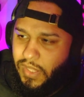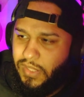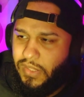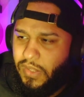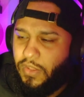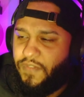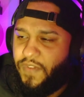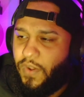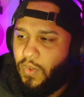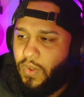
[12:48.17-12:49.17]
also another
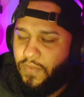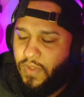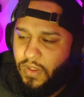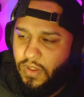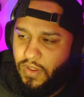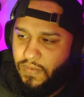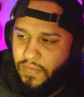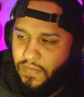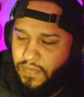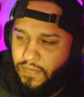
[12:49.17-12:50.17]
photo of
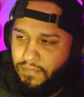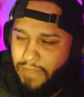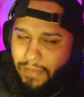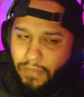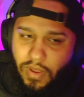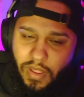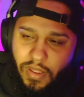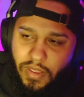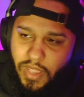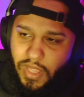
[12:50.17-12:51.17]
Matt
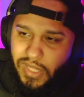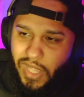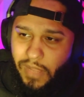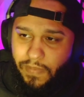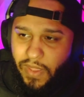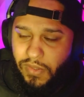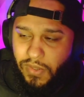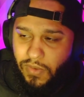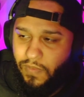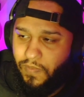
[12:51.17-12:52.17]
Murdock inside Peter's
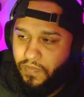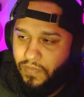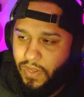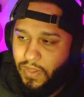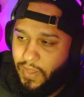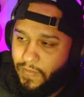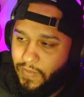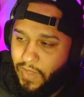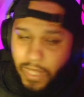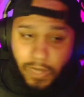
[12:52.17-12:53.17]
home. But yeah.
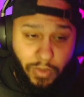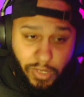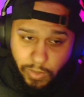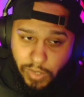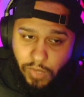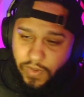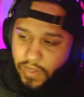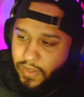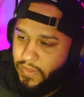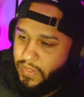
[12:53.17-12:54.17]
Alright, spoilers over.
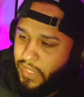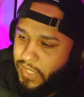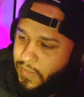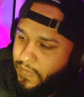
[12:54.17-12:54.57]
That's it.